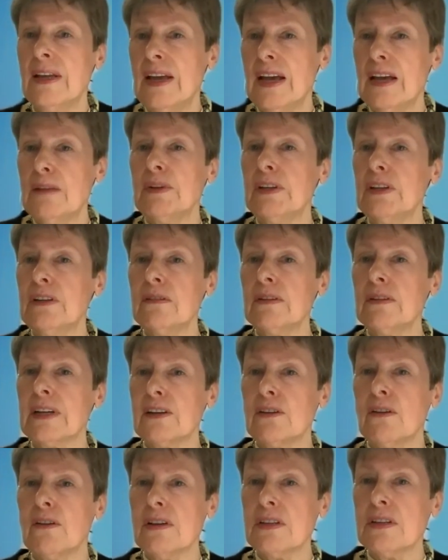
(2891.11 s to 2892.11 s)
And when you look
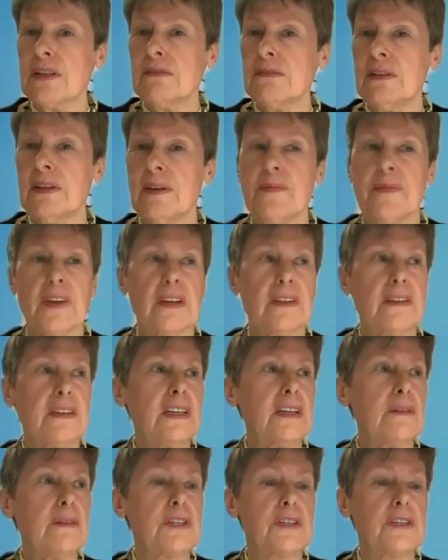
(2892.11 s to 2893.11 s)
at Austria, I
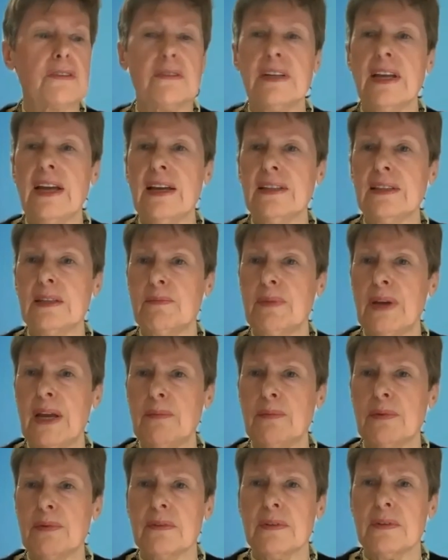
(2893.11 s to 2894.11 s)
think it was today in the
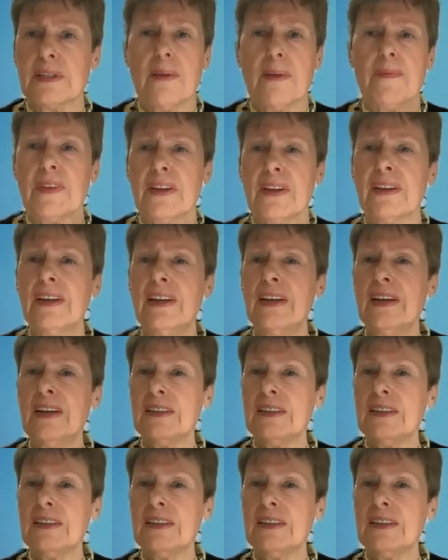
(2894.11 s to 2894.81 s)
paper or something,